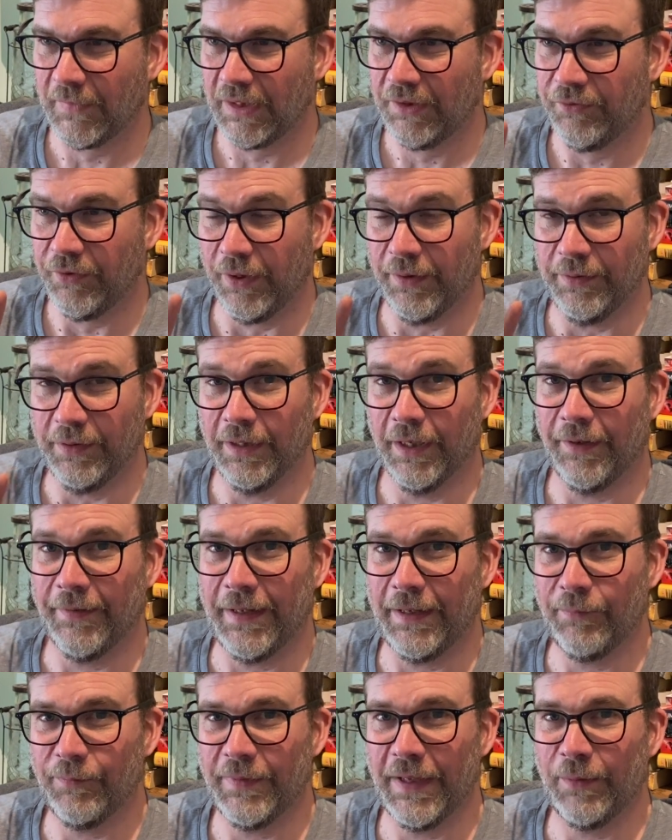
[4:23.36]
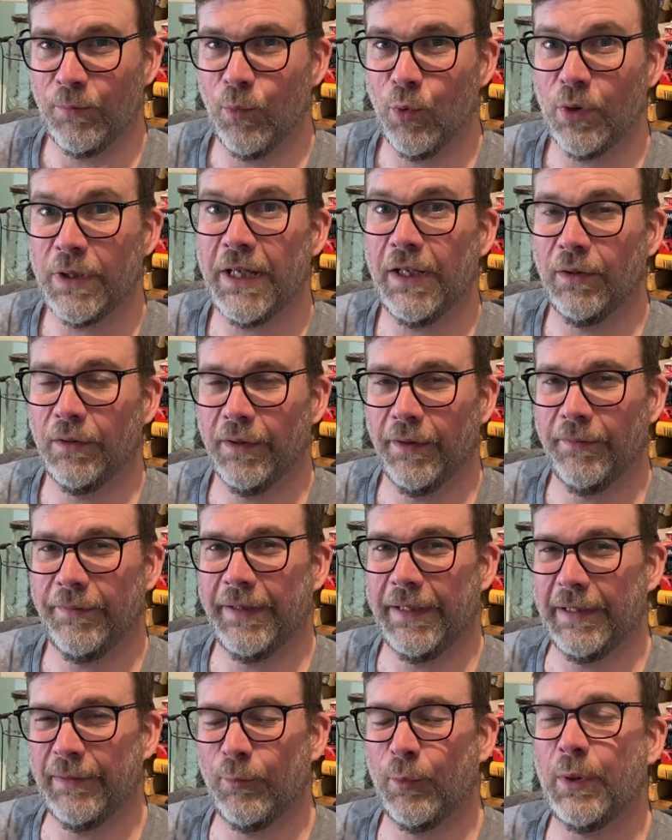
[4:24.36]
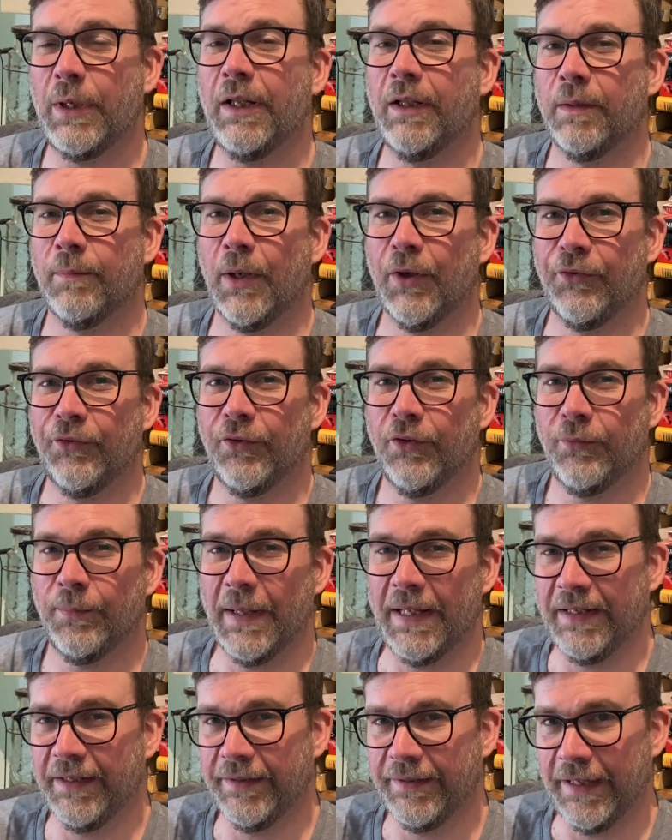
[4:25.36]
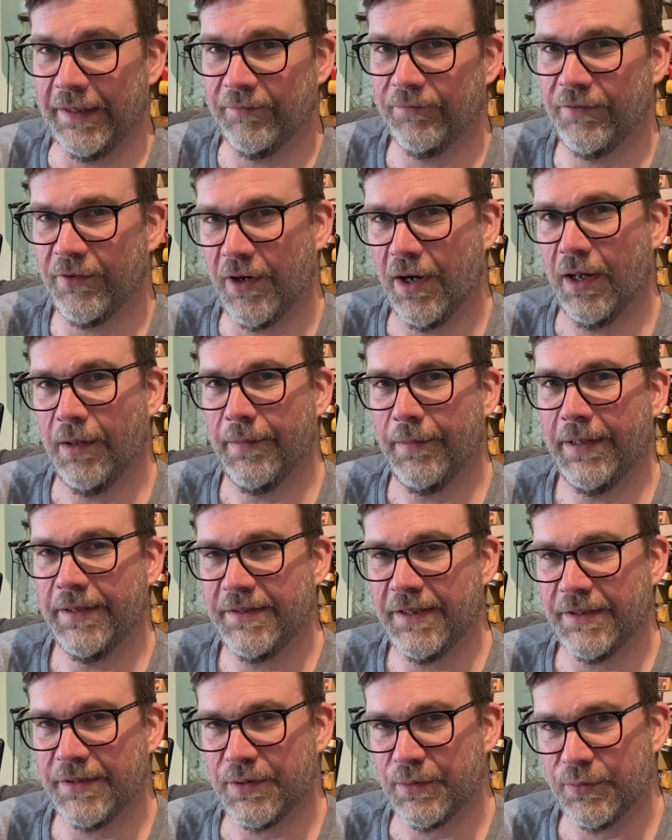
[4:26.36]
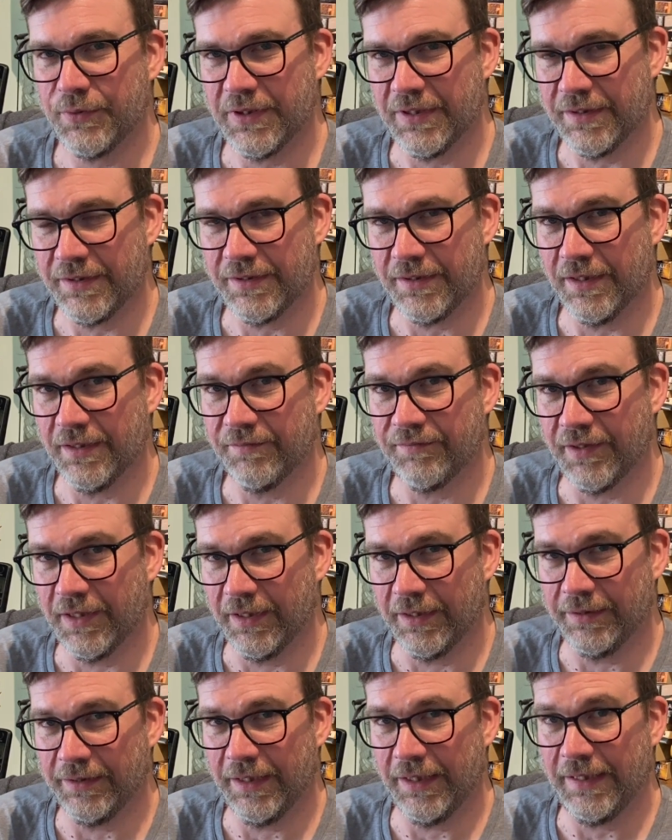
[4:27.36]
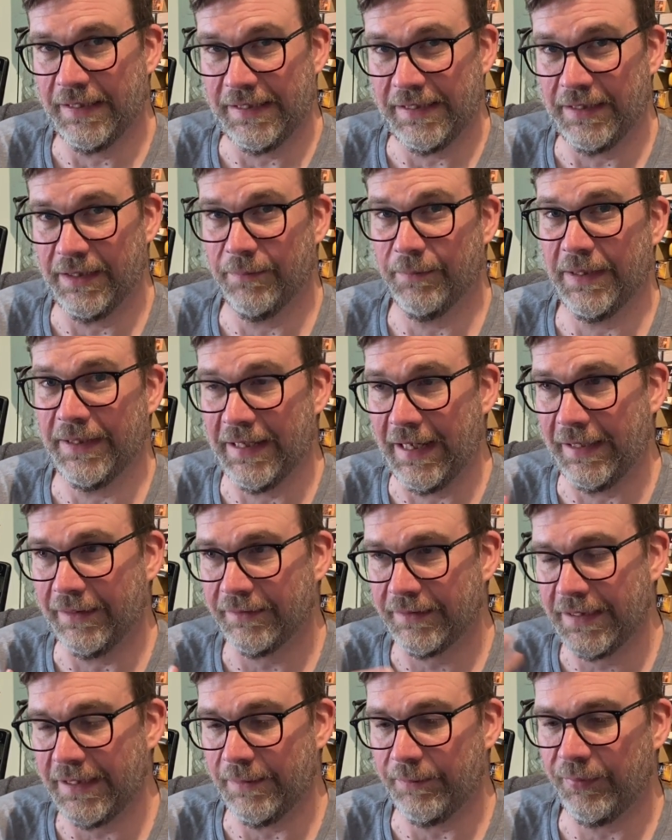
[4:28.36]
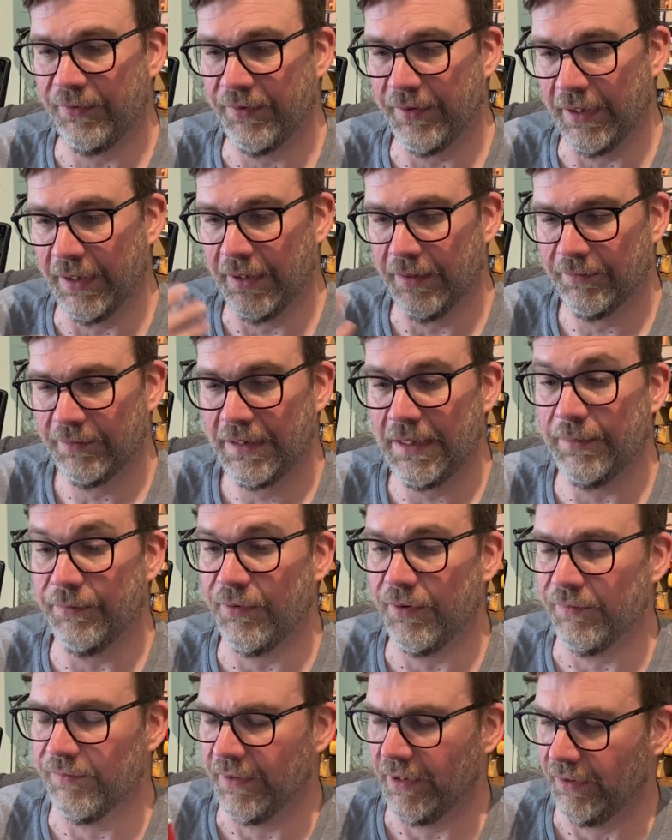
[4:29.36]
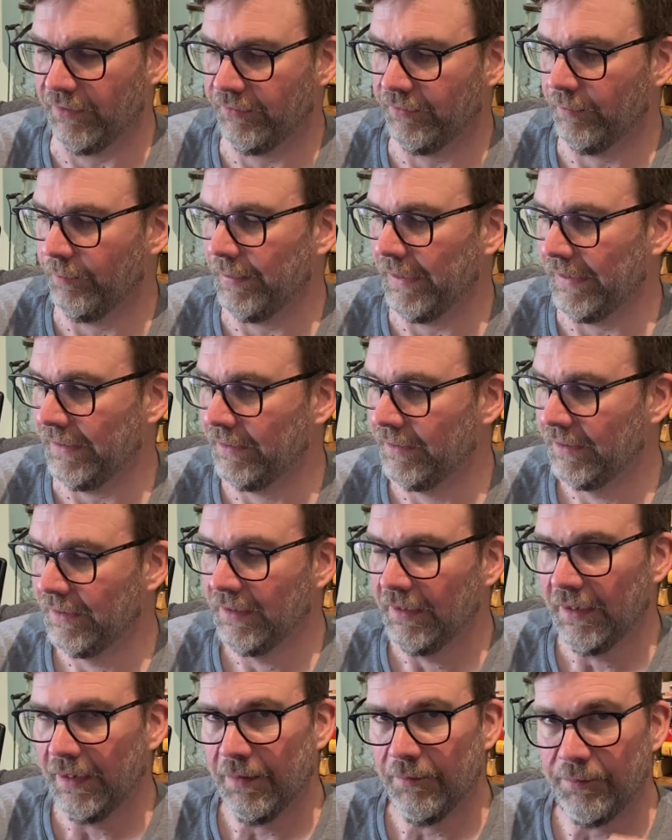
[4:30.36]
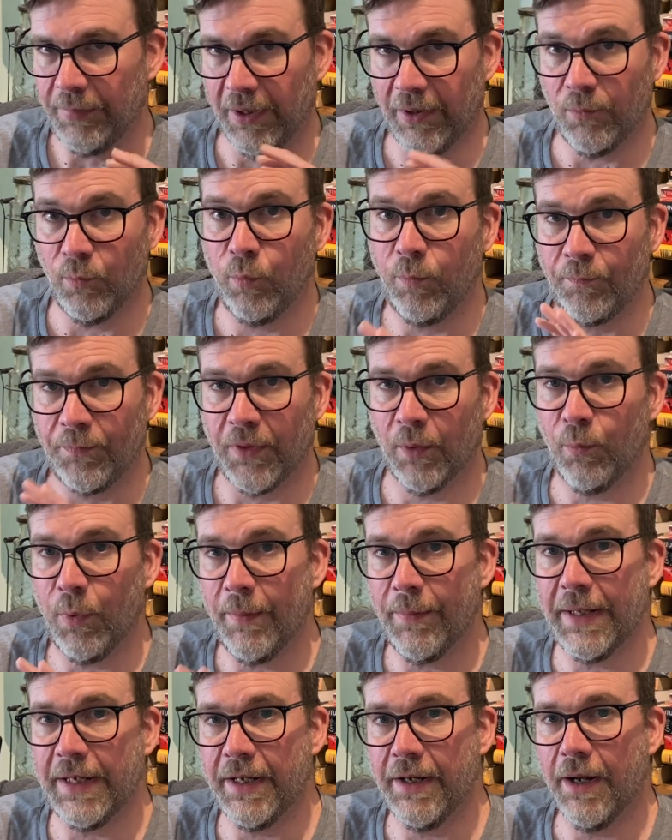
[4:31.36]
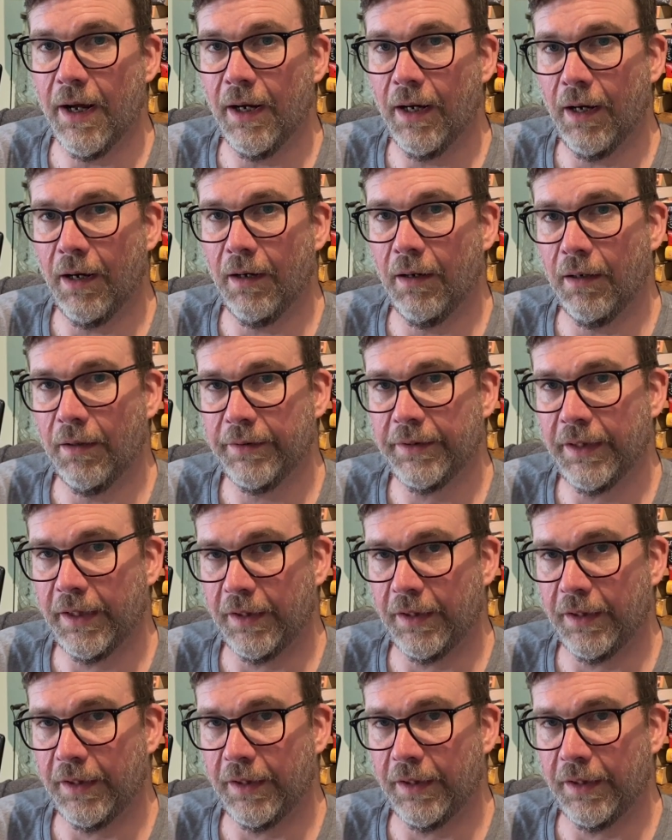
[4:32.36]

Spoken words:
So, you know, they will kill the monstrous men and then fry up their testicles in a stir fry and eat them, and that keeps the virus at bay. But the women are